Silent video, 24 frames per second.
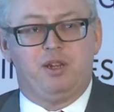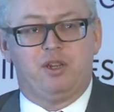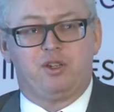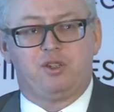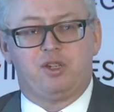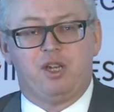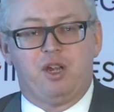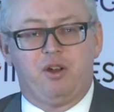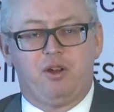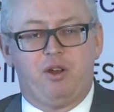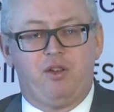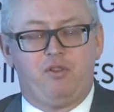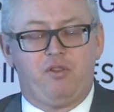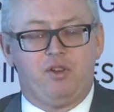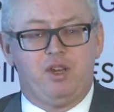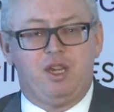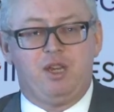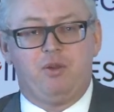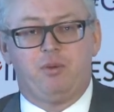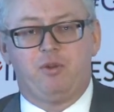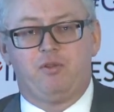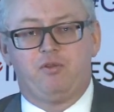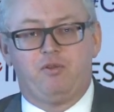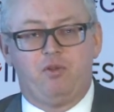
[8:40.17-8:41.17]
a sheriff and
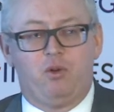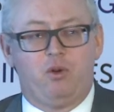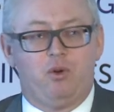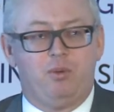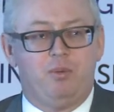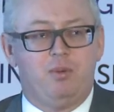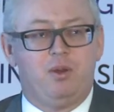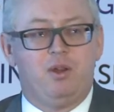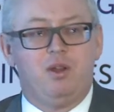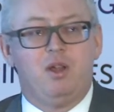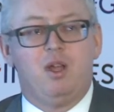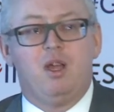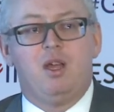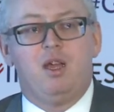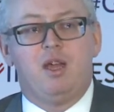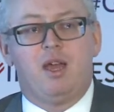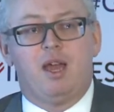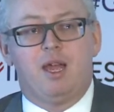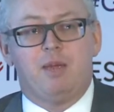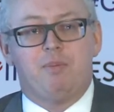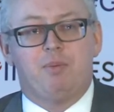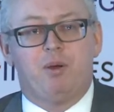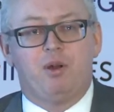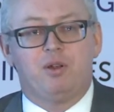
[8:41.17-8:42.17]
he would form
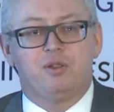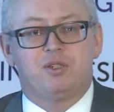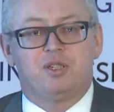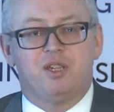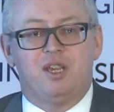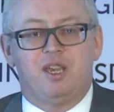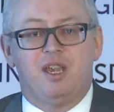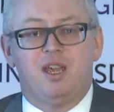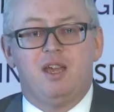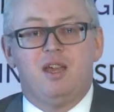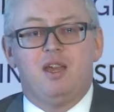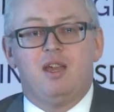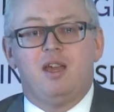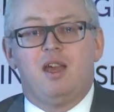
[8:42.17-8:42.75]
a posse.